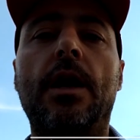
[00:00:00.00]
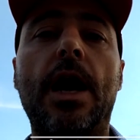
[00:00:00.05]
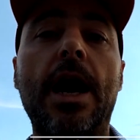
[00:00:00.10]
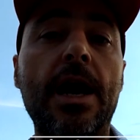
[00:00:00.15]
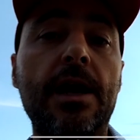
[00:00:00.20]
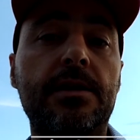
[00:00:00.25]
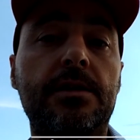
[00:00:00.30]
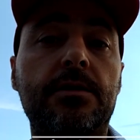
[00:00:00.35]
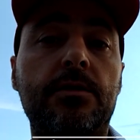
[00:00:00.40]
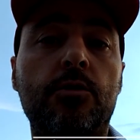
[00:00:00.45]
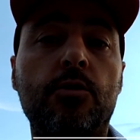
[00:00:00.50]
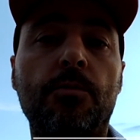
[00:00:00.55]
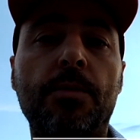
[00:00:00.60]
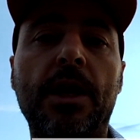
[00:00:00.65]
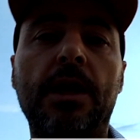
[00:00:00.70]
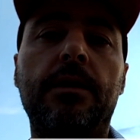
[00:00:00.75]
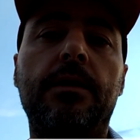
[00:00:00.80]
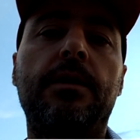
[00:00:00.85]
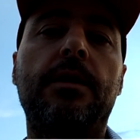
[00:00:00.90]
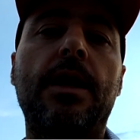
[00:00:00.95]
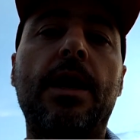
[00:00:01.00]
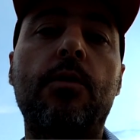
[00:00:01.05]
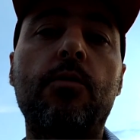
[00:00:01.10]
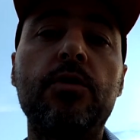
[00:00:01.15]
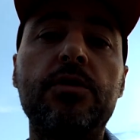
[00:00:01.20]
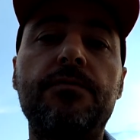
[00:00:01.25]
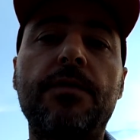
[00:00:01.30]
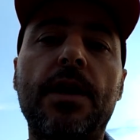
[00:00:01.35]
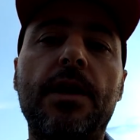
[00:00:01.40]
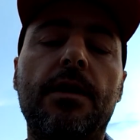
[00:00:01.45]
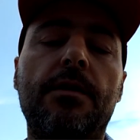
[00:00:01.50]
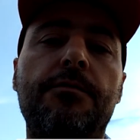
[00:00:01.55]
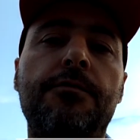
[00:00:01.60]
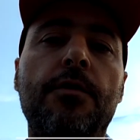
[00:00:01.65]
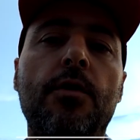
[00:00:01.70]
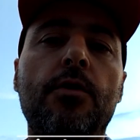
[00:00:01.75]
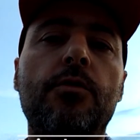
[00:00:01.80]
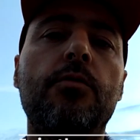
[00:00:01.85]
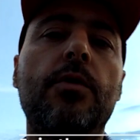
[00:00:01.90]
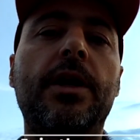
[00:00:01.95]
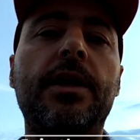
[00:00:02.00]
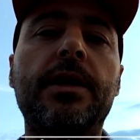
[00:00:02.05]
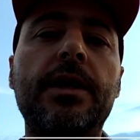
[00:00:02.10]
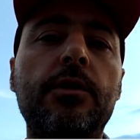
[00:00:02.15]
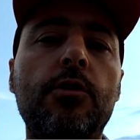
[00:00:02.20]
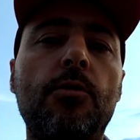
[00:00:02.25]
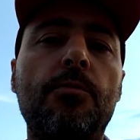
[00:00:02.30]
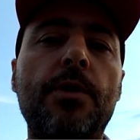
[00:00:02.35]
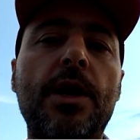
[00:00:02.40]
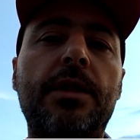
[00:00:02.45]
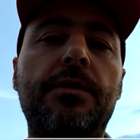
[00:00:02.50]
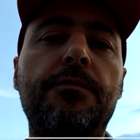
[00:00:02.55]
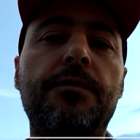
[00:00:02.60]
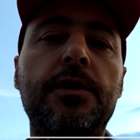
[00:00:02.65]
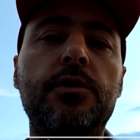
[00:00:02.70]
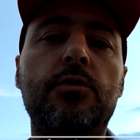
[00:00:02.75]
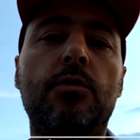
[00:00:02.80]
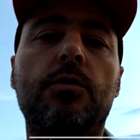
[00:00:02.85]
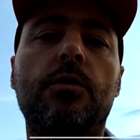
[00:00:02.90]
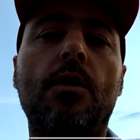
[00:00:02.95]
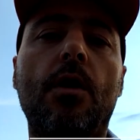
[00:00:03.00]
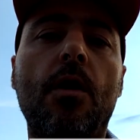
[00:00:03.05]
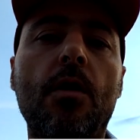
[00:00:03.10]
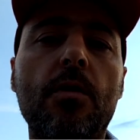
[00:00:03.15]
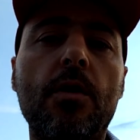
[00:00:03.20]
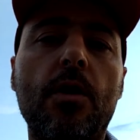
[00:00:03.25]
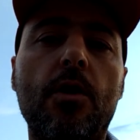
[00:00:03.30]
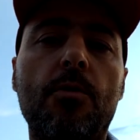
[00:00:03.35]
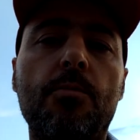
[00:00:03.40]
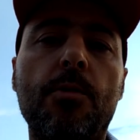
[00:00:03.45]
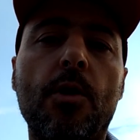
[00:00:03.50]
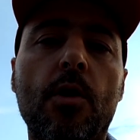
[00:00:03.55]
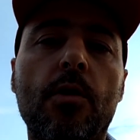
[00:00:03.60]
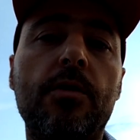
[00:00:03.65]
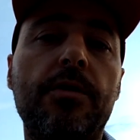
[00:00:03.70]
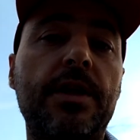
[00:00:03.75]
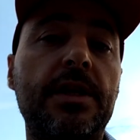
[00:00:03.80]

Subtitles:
us to build a quiz funnel for you and get your brand featured on our blog,